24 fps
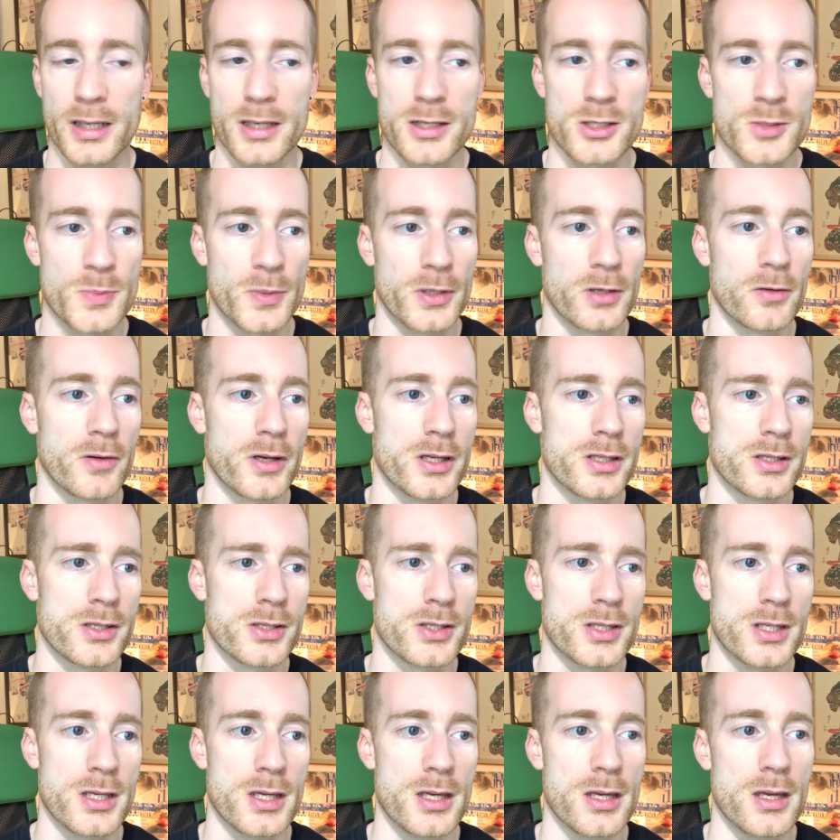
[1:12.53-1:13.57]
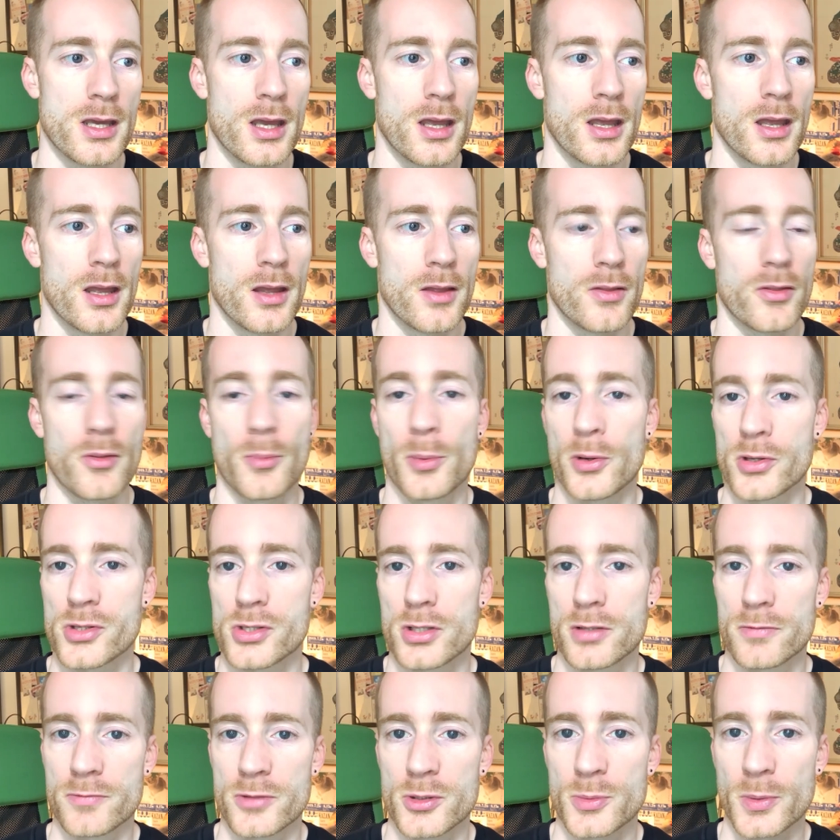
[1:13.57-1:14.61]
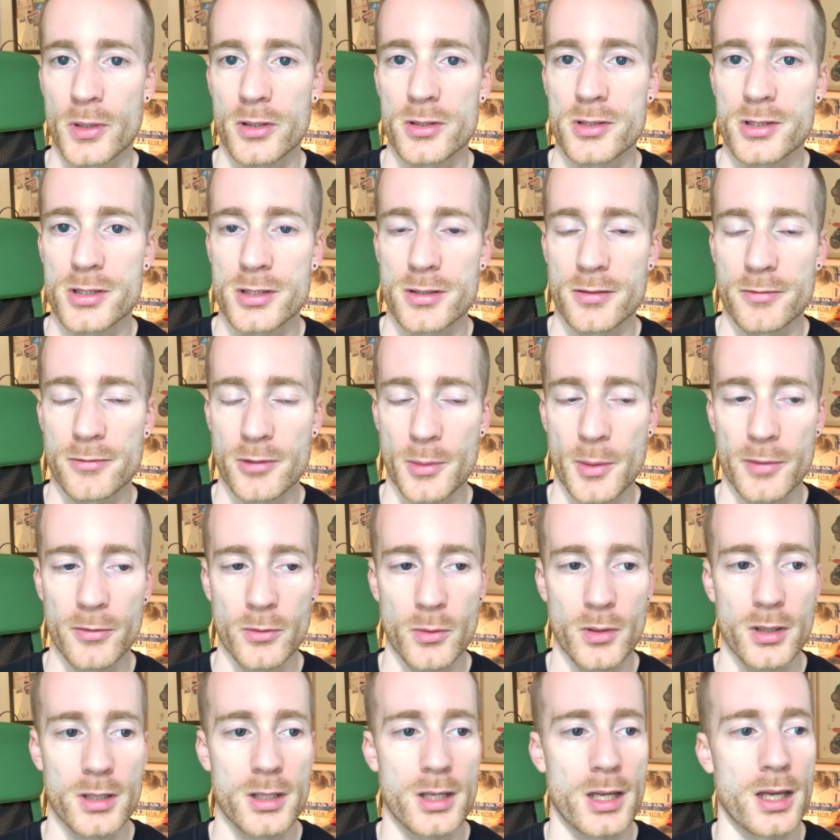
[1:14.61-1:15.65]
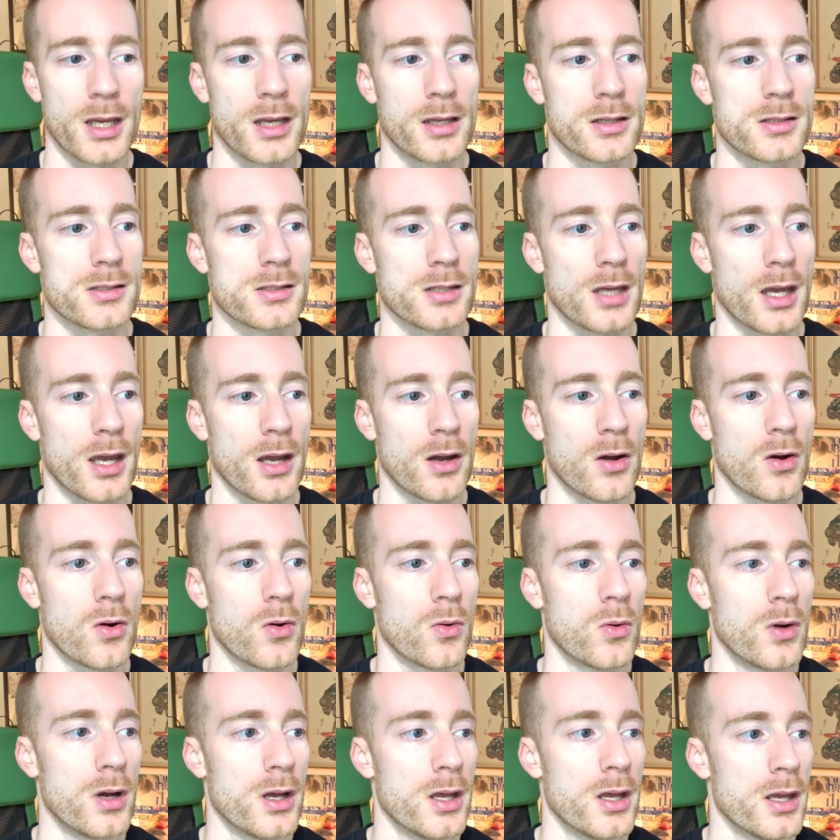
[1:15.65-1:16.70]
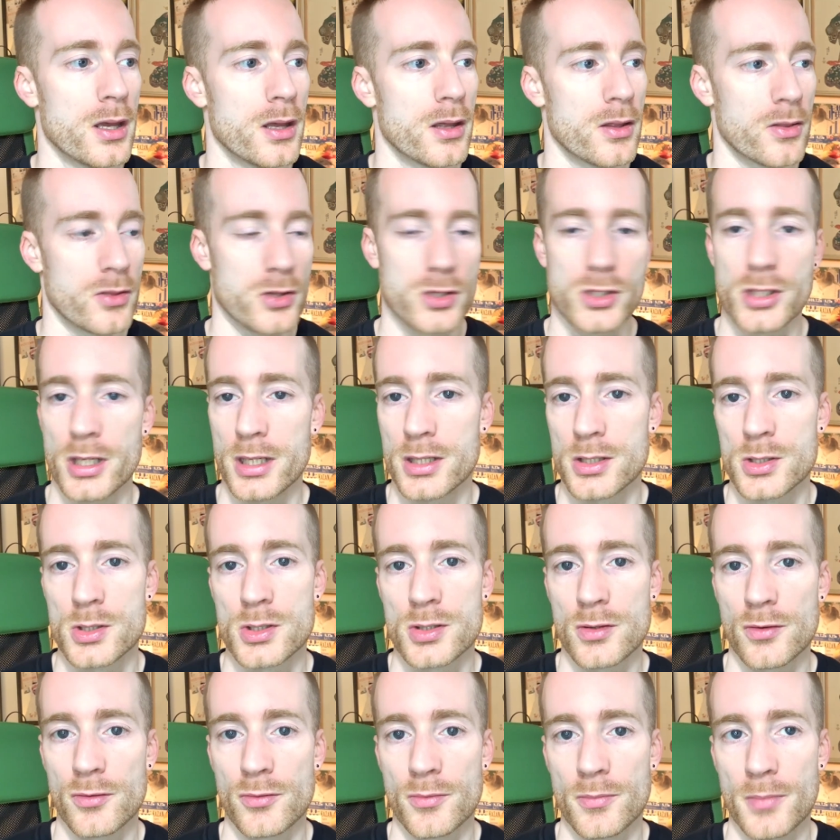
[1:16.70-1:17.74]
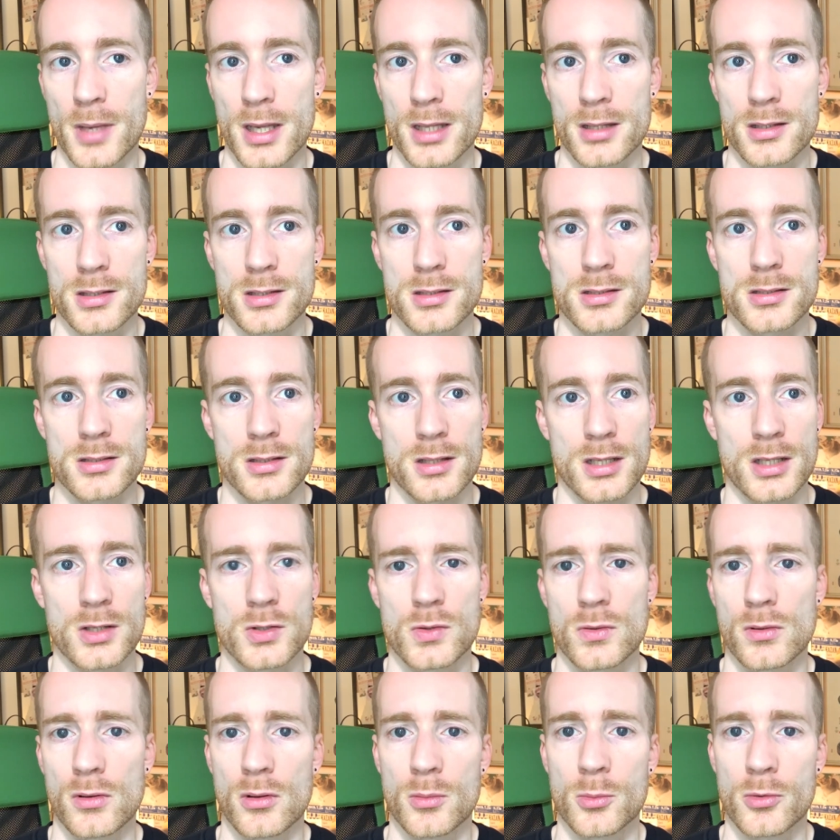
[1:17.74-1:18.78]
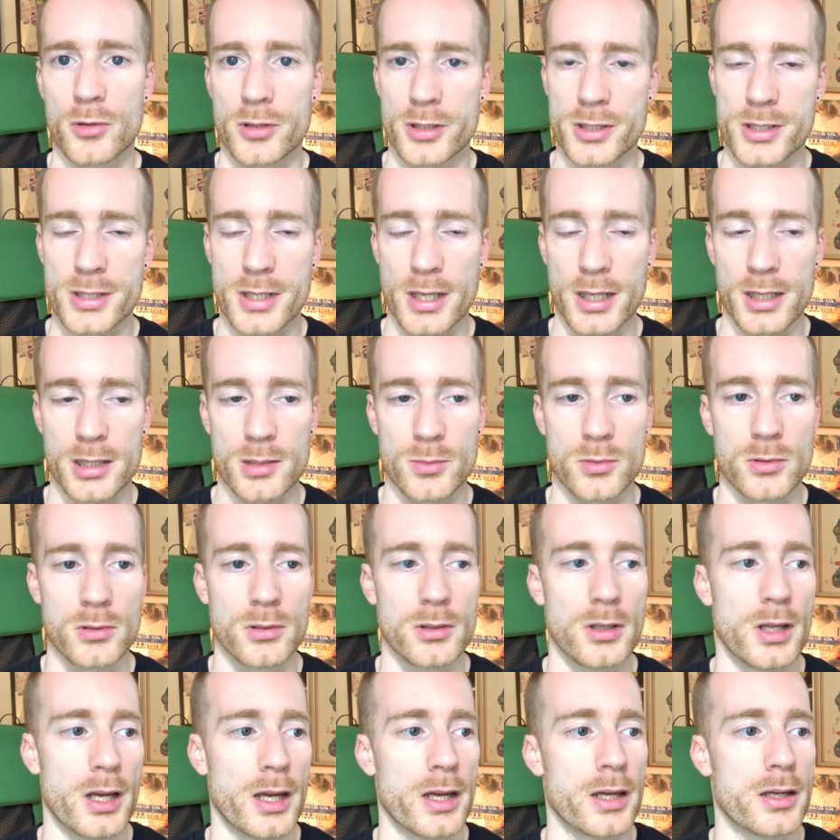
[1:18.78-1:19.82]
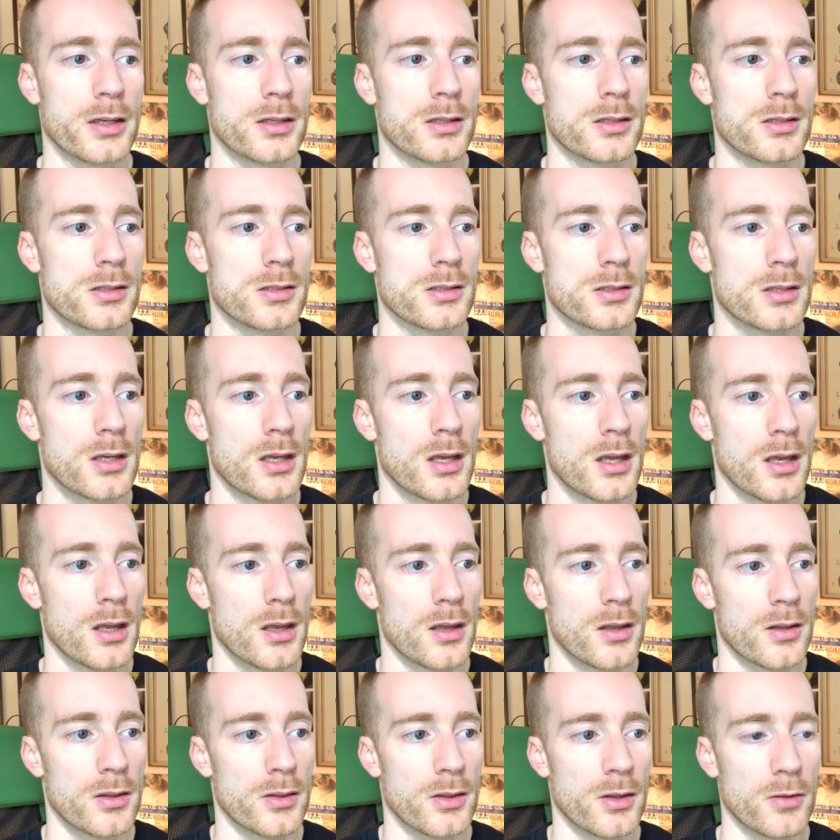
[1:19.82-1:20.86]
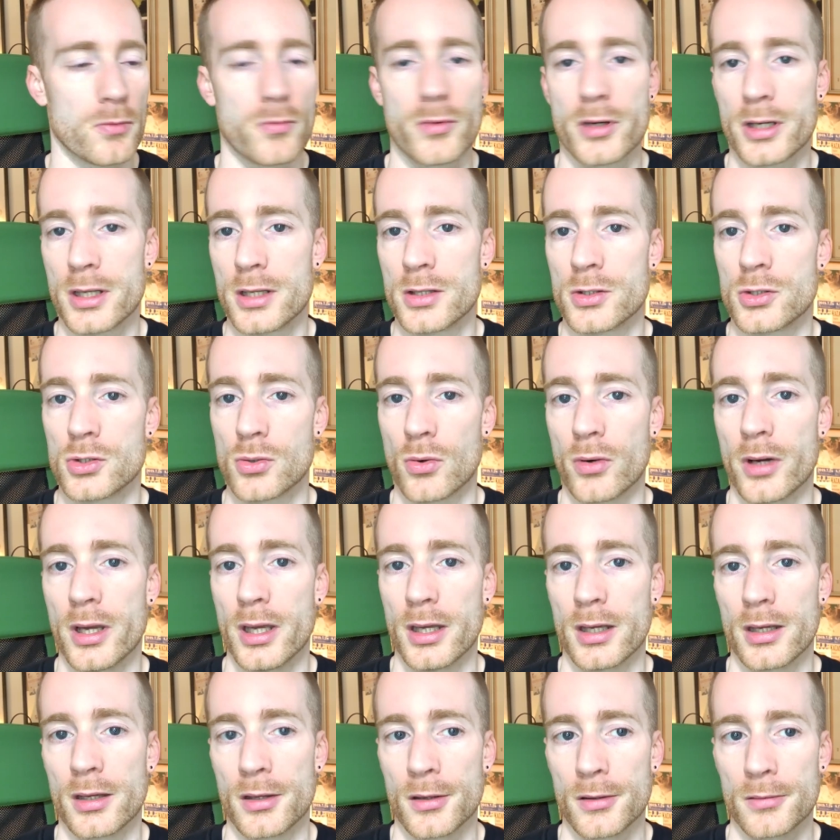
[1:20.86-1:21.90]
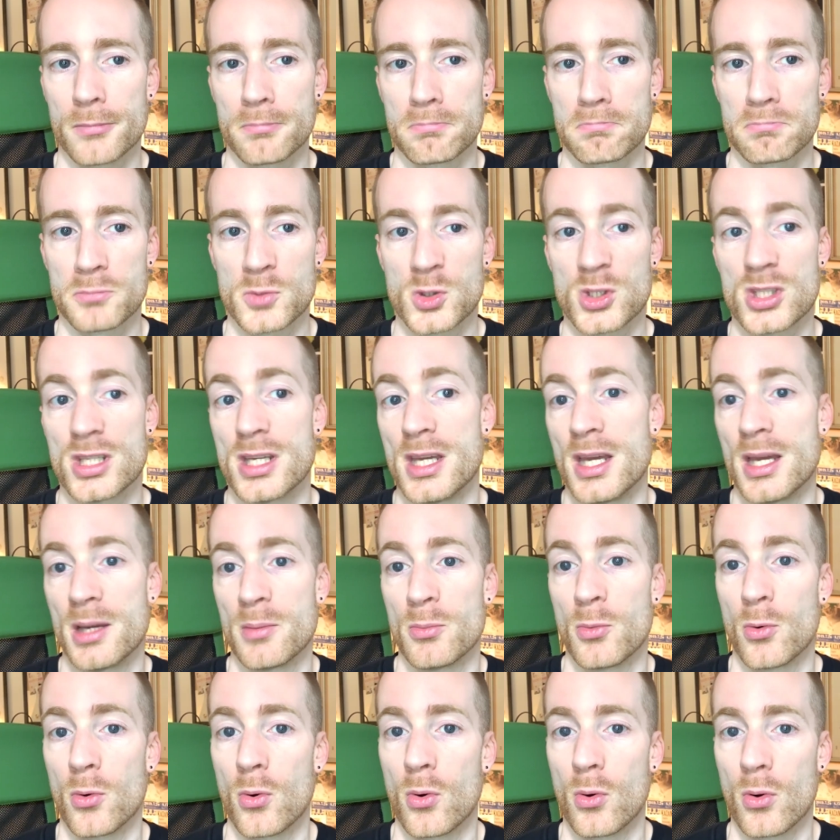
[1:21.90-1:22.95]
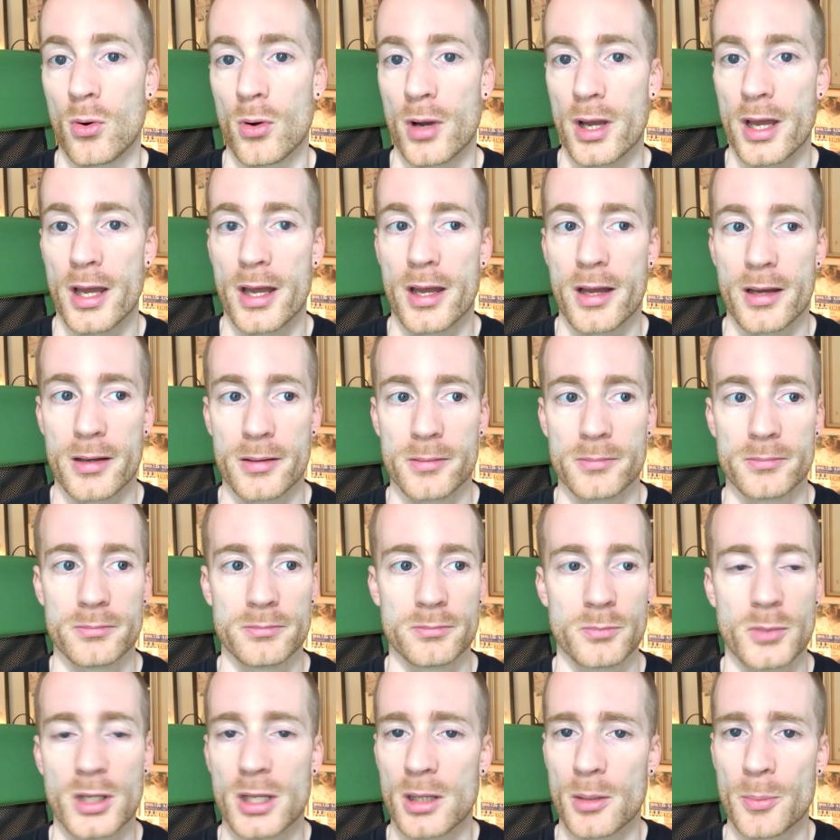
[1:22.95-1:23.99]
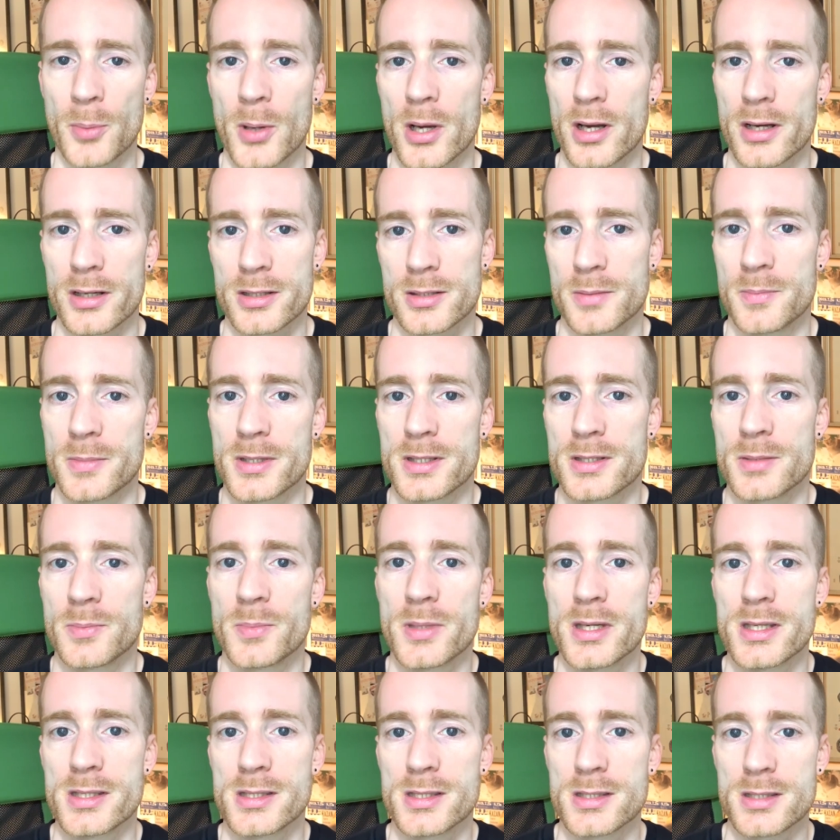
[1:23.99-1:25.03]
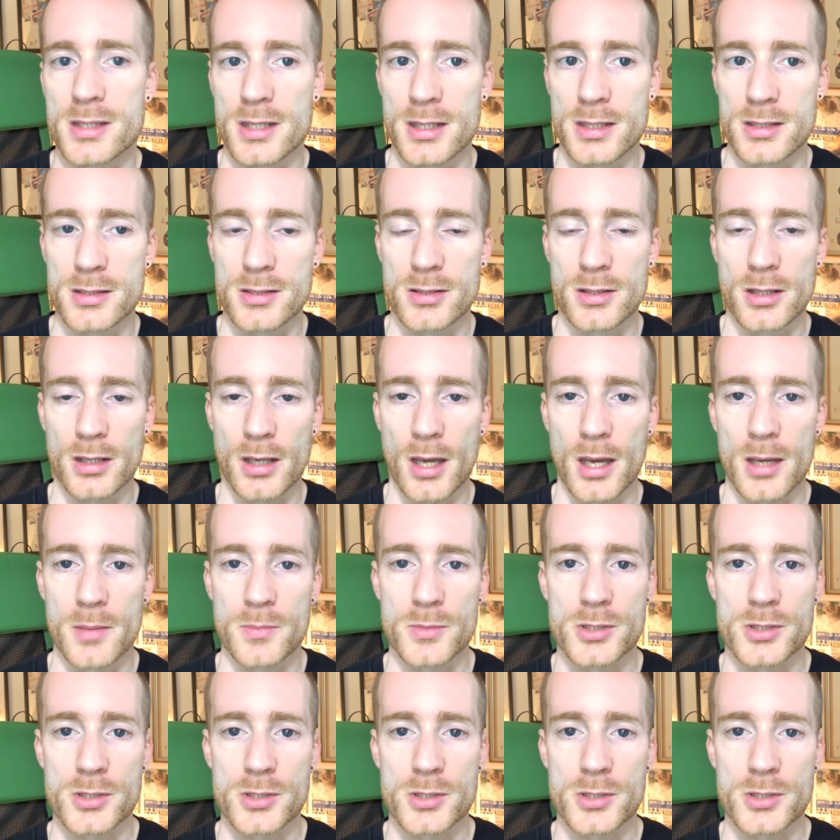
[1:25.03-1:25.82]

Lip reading: It's been great to see the positive response from everyone and how the changes have meant things are a lot more understandable, and they're really enjoying seeing more little perks and bits and pieces into the game.